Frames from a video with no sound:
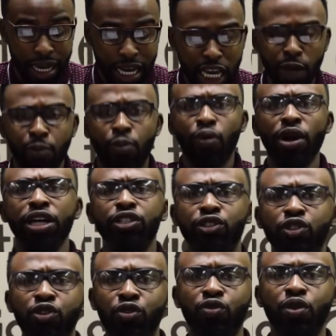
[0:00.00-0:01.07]
He
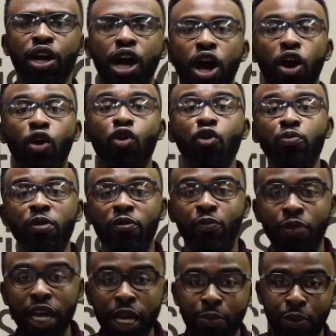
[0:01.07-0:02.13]
preached to a group
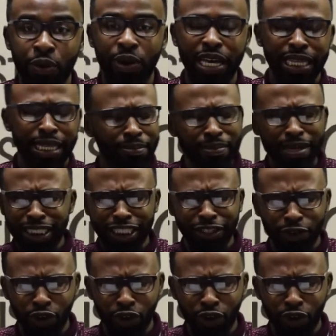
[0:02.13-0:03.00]
of people in the midst of